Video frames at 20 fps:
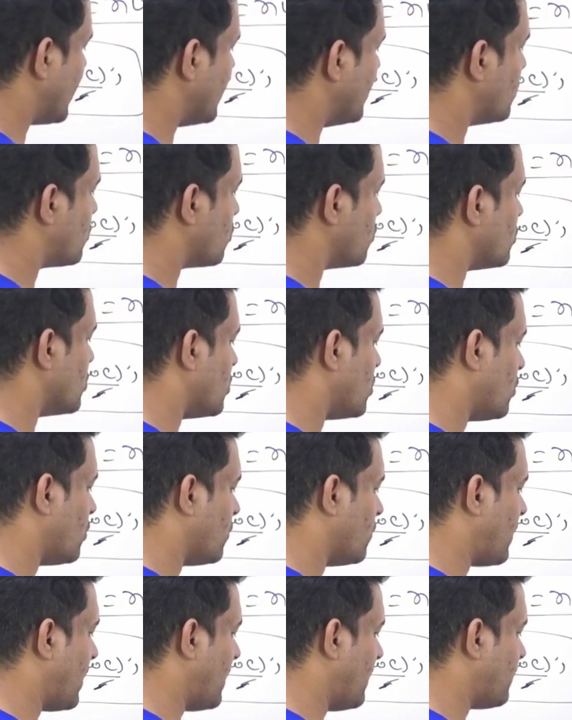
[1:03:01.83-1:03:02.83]
and in
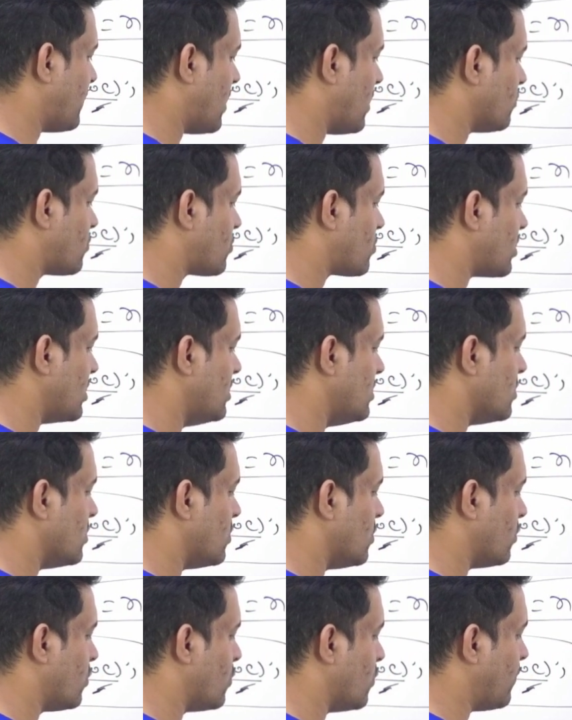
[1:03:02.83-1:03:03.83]
2025 now
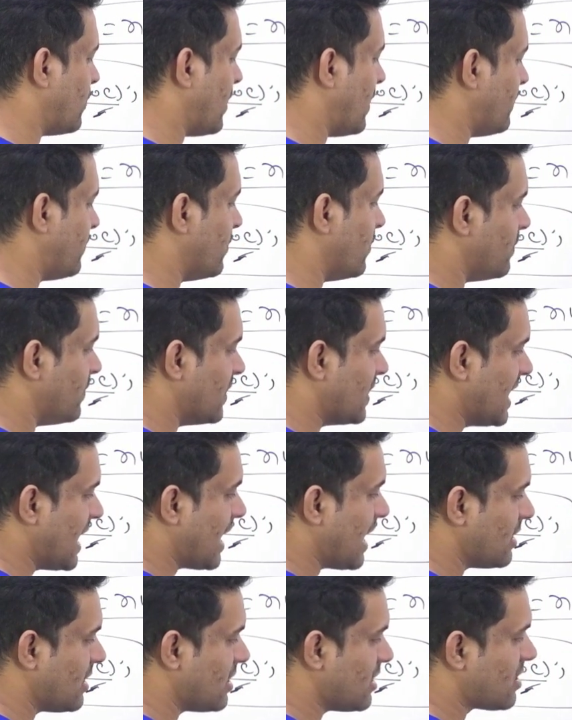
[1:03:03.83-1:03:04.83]
3025 will be
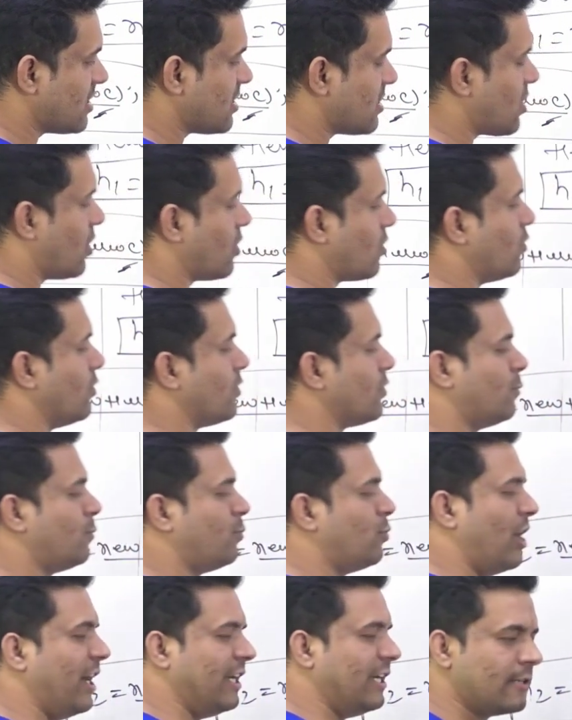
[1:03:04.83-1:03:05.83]
there, and this is not going
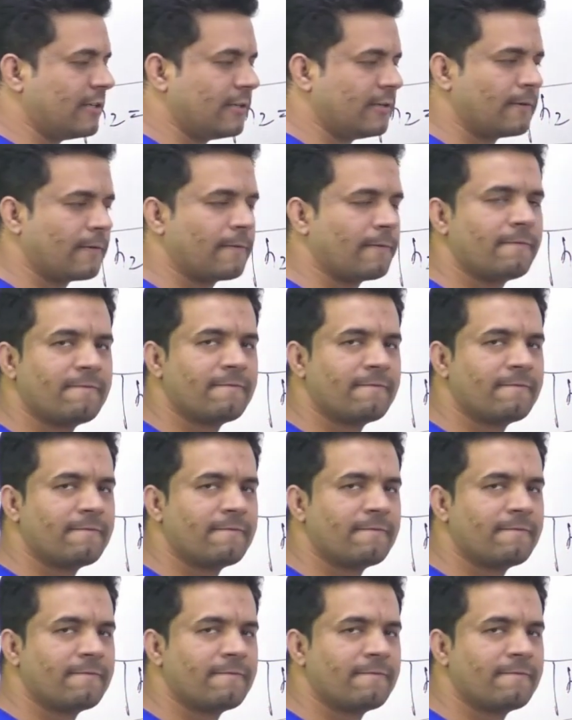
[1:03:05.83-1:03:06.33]
to point.